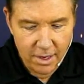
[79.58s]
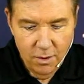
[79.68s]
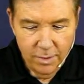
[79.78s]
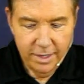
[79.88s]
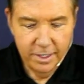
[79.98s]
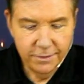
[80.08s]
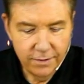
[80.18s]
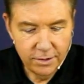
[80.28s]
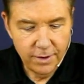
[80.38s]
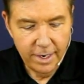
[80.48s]
with these
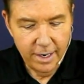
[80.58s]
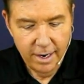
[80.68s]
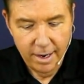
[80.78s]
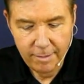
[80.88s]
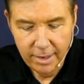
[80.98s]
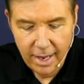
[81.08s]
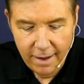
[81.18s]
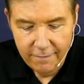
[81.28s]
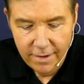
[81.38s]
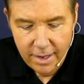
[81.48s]
fruits right here. I'm going to have